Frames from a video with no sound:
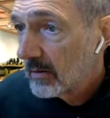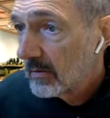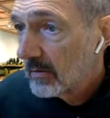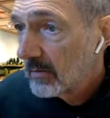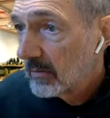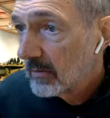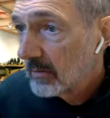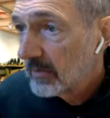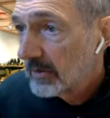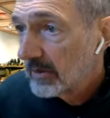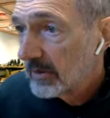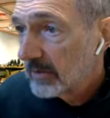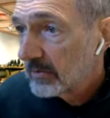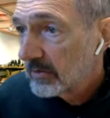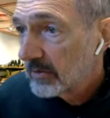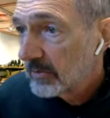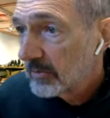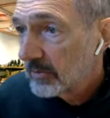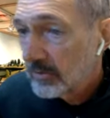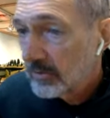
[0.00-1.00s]
we'll be able
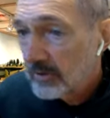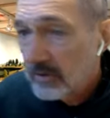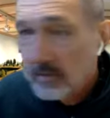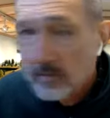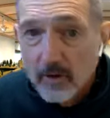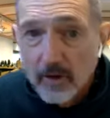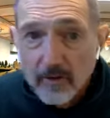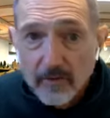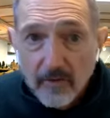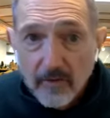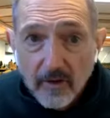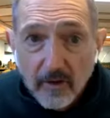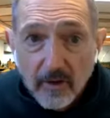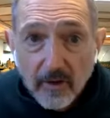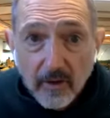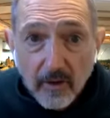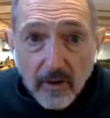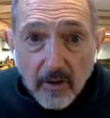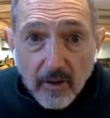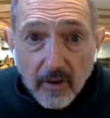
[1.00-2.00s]
to put him on
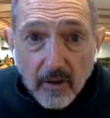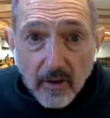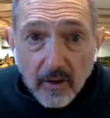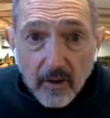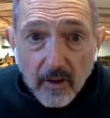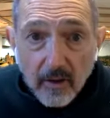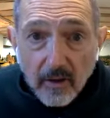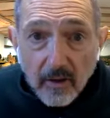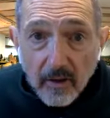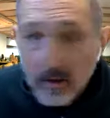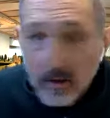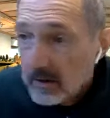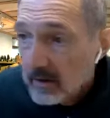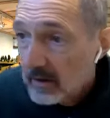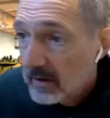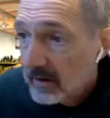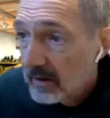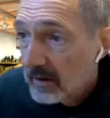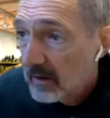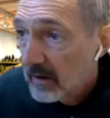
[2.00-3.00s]

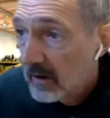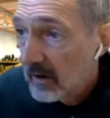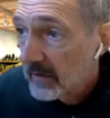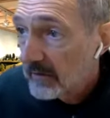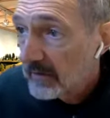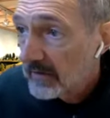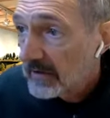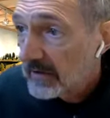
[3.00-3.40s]
the